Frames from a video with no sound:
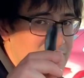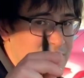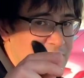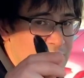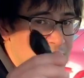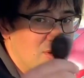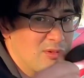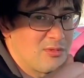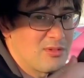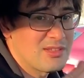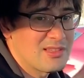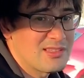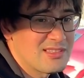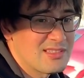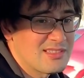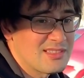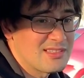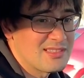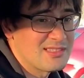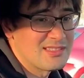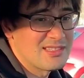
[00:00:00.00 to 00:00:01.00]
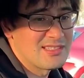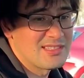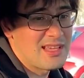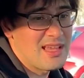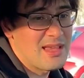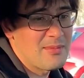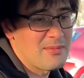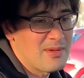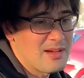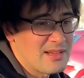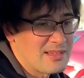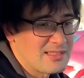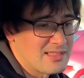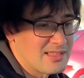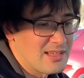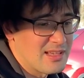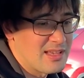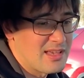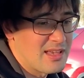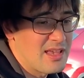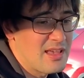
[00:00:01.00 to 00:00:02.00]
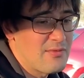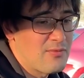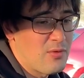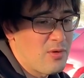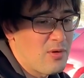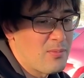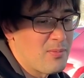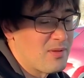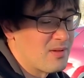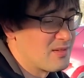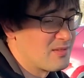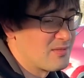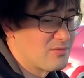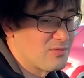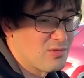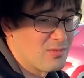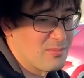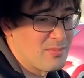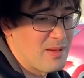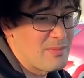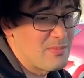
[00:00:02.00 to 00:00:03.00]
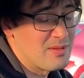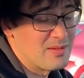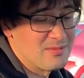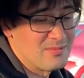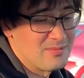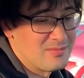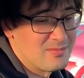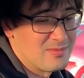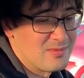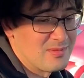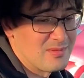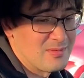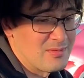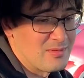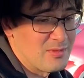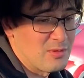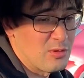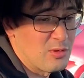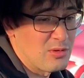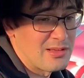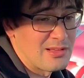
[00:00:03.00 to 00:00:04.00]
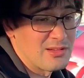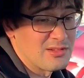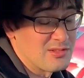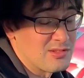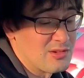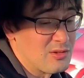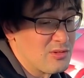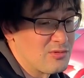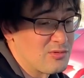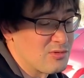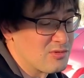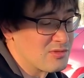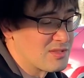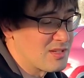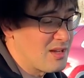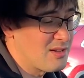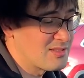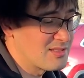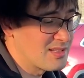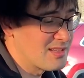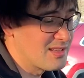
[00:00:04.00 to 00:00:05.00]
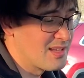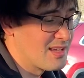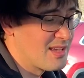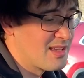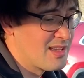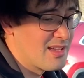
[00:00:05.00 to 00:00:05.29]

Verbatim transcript: Do you know what it is? It's the same, I think, key fob from maybe earlier of two thousand.